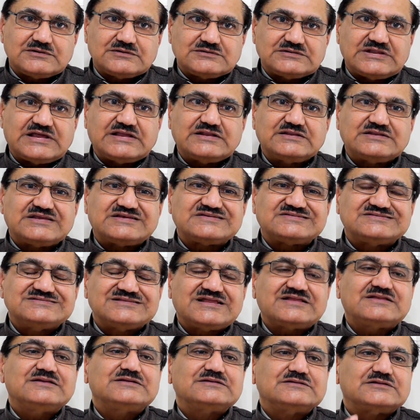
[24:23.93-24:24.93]
then there's
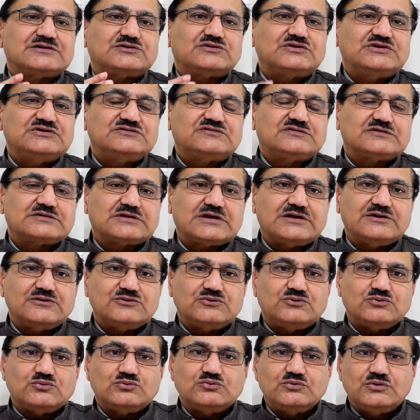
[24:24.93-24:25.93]
nothing the teacher
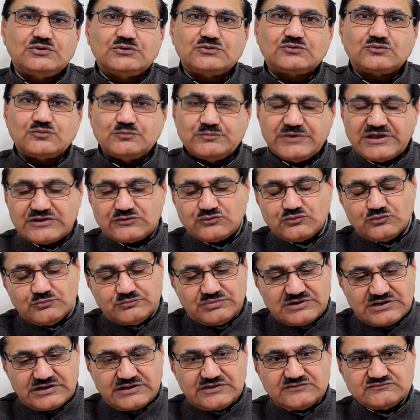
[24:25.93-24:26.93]
can do to make you
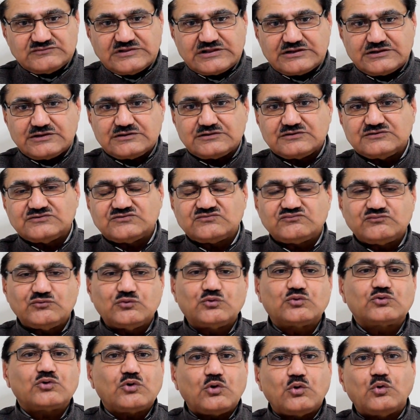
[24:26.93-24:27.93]
believe that it is 4,